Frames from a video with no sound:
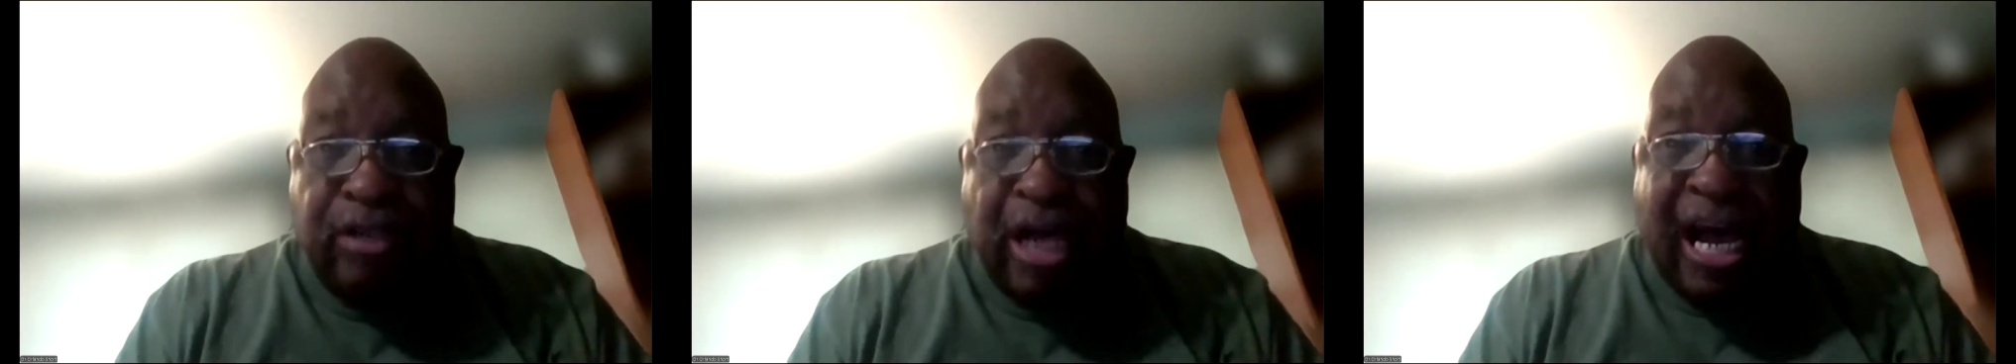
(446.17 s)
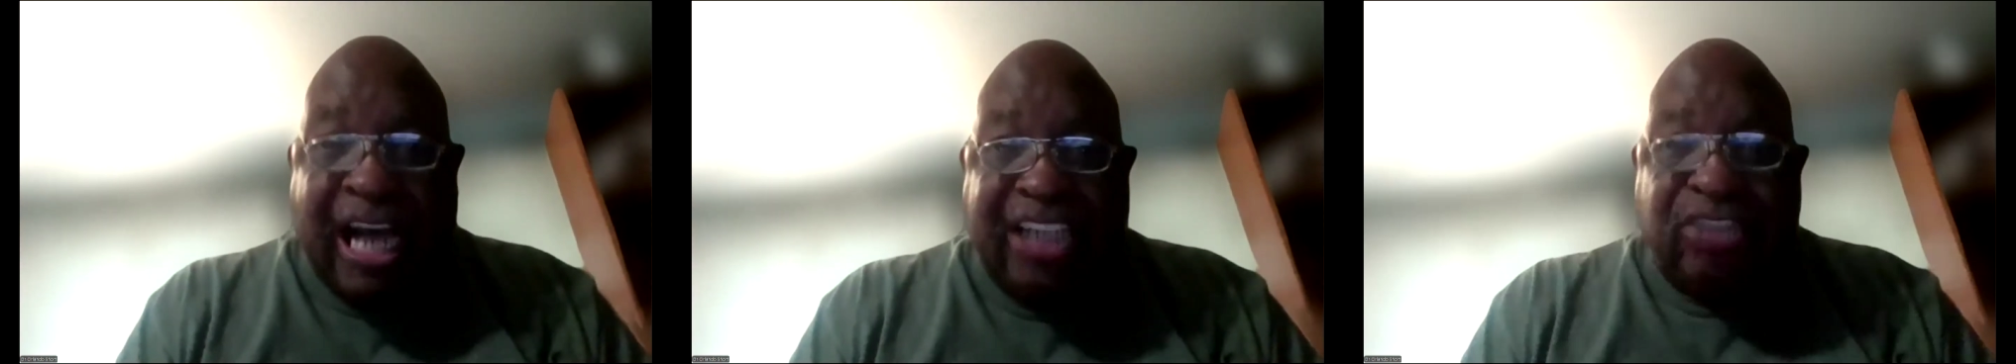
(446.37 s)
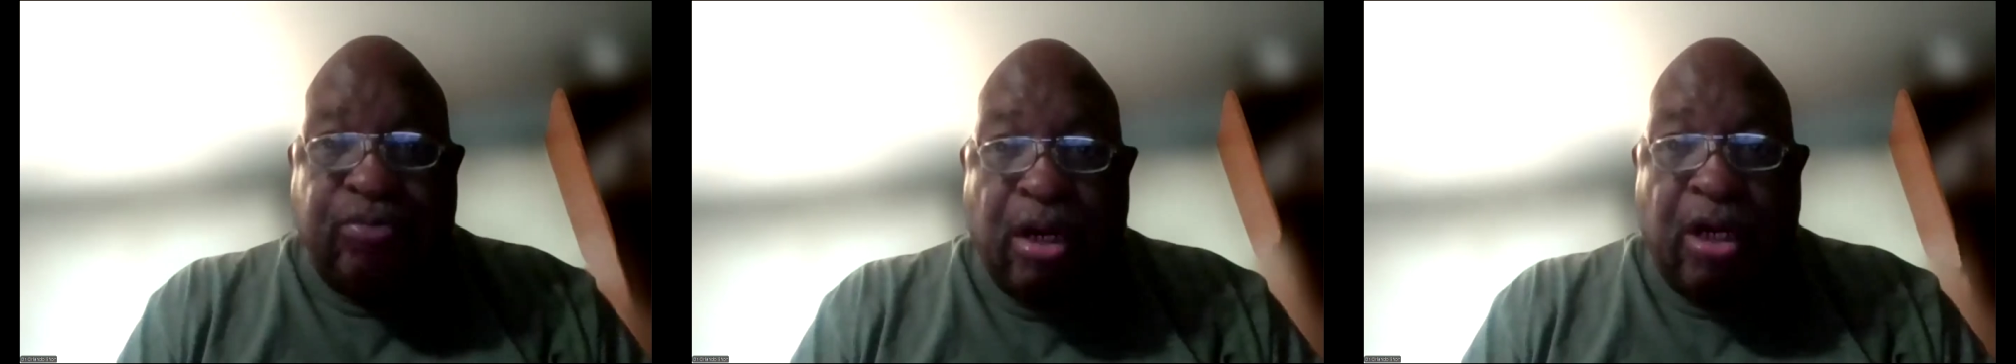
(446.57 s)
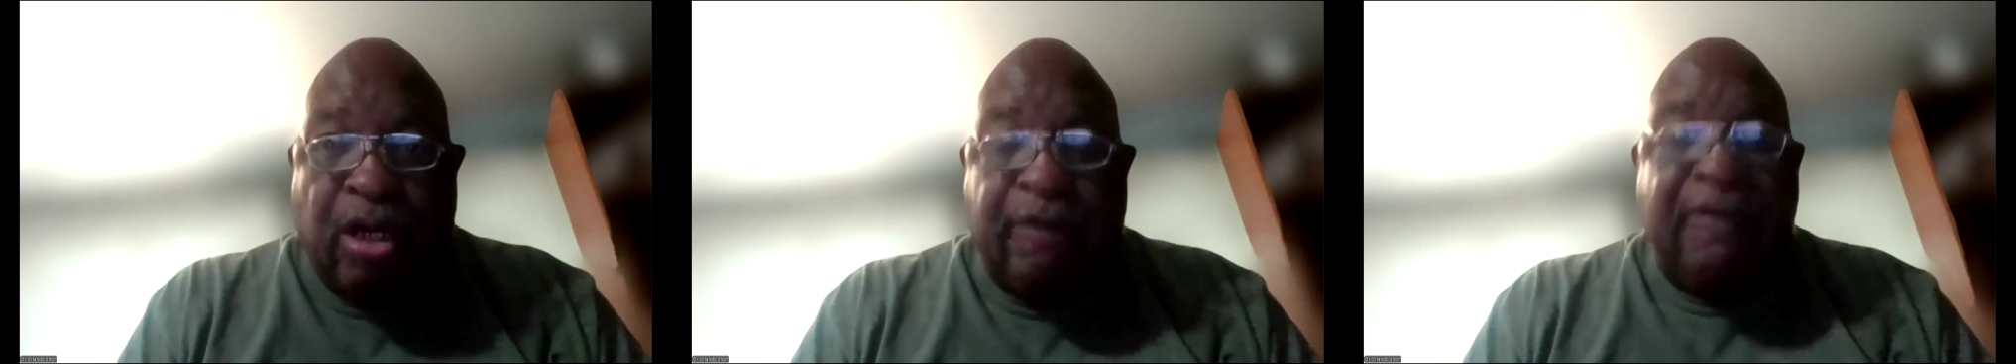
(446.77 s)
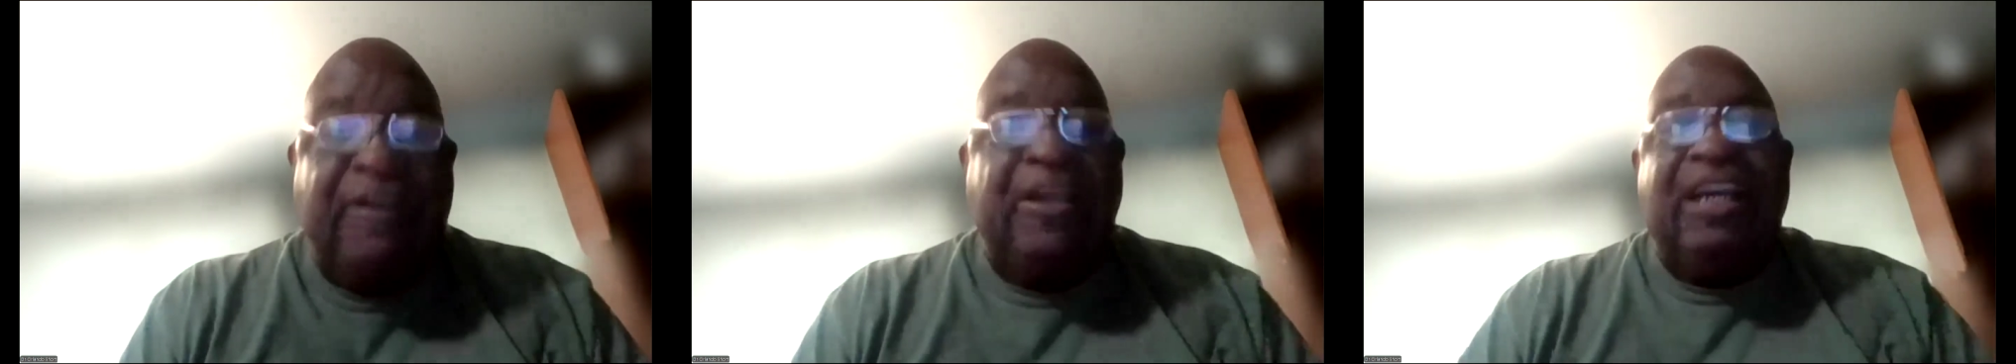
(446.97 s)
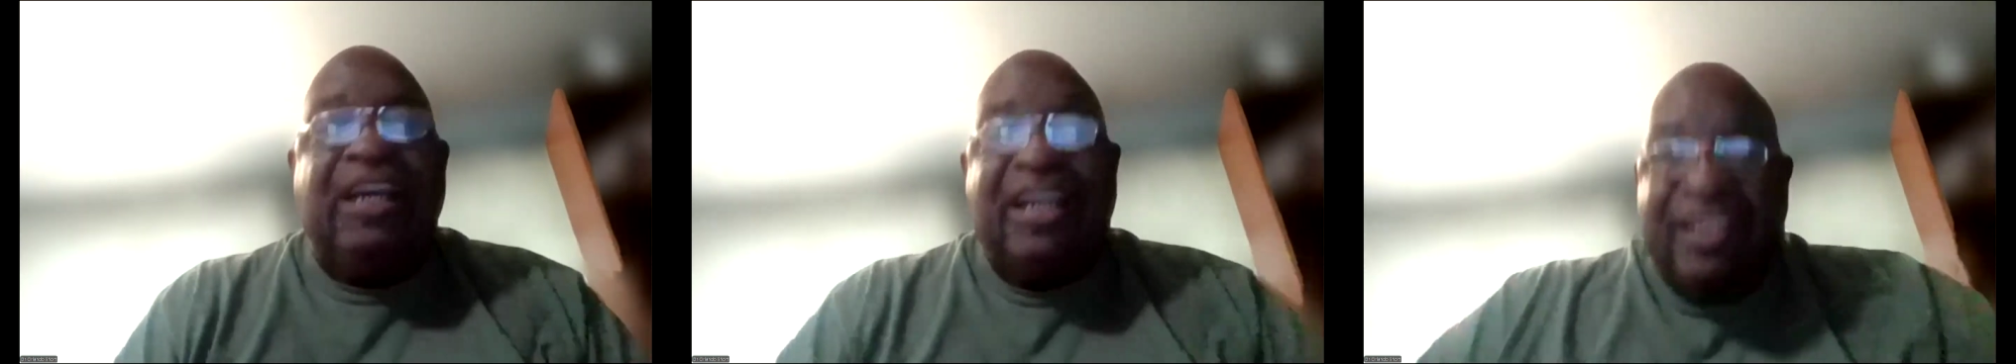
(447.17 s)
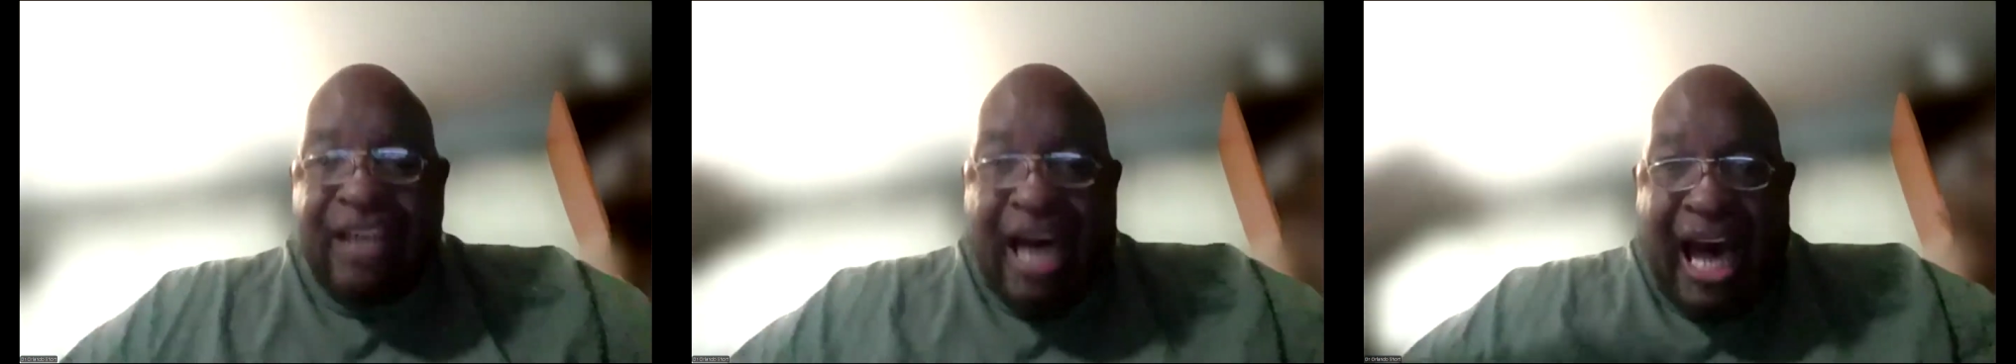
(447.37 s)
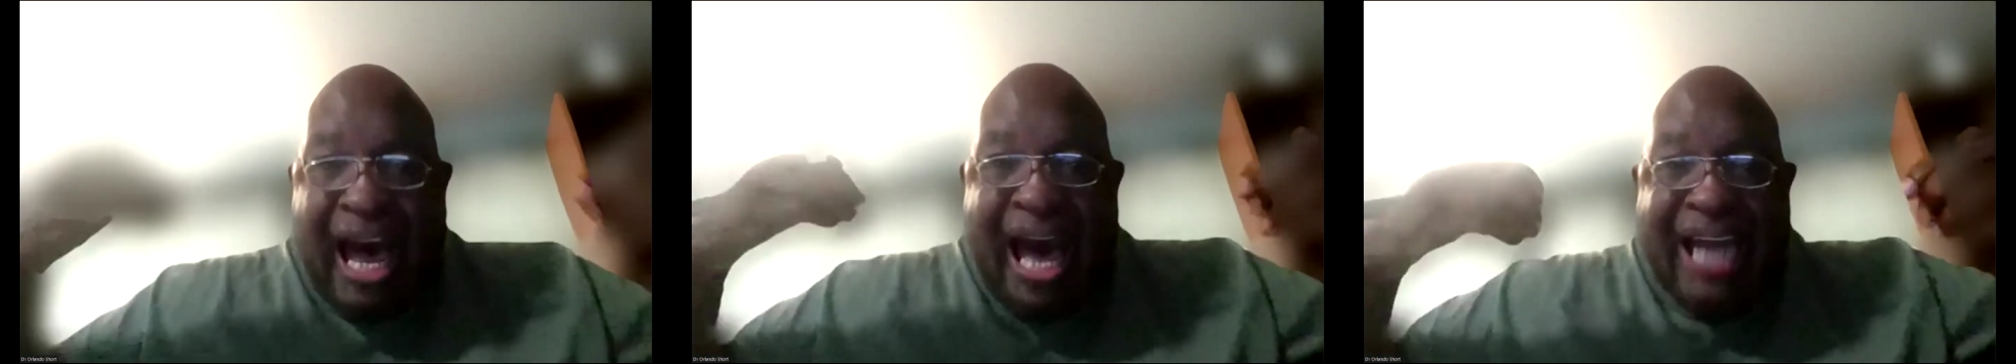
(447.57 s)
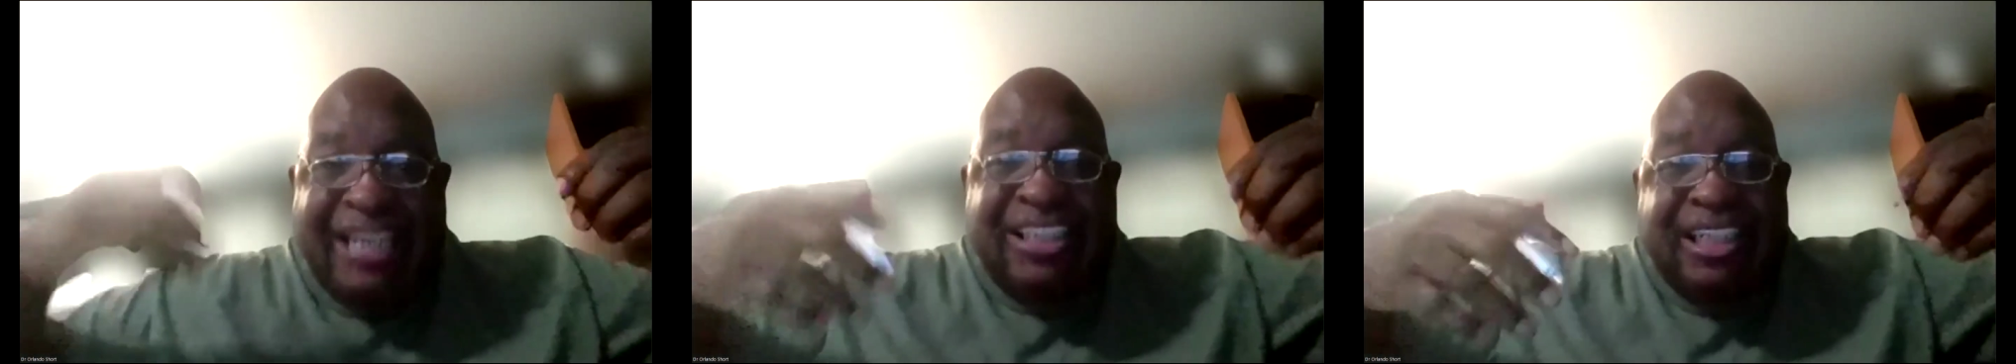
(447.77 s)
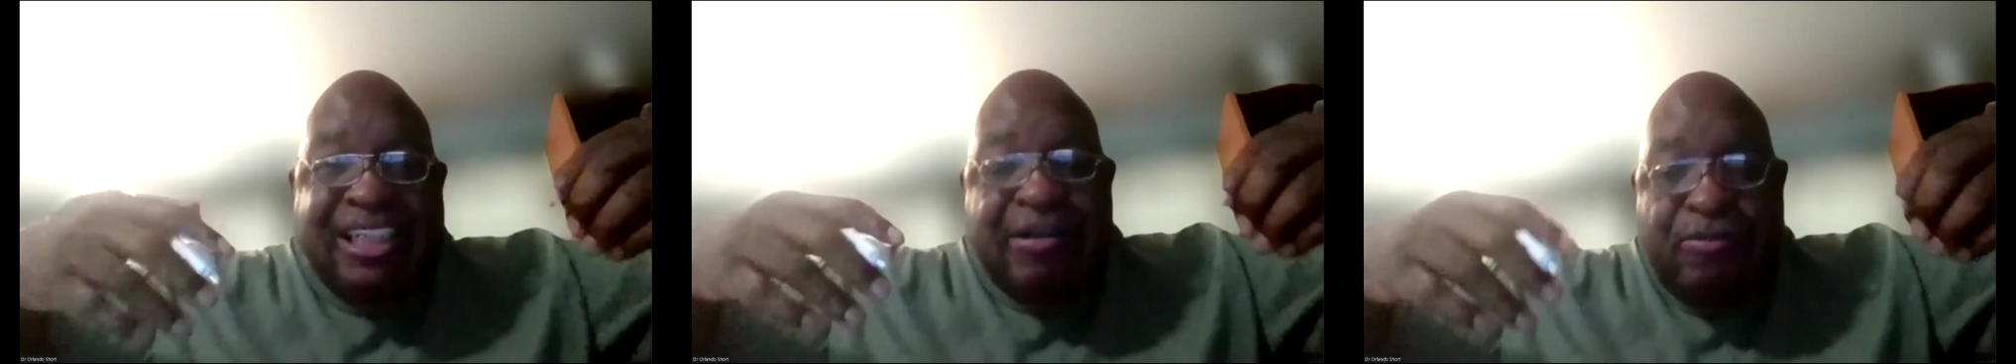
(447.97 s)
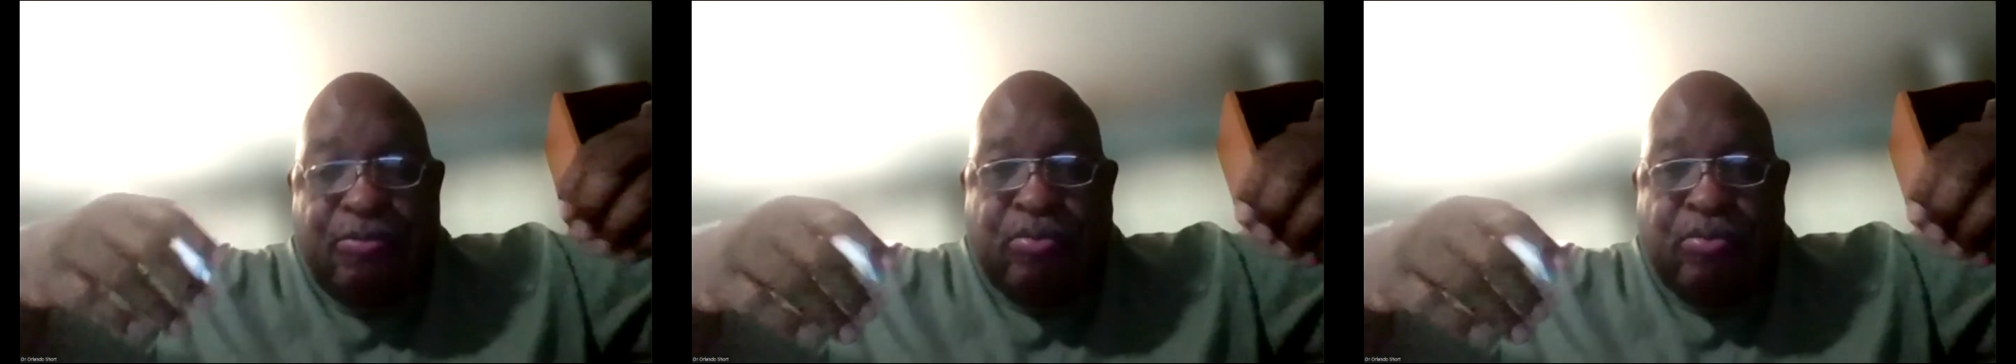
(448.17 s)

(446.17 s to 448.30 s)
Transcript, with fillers: of God's word, God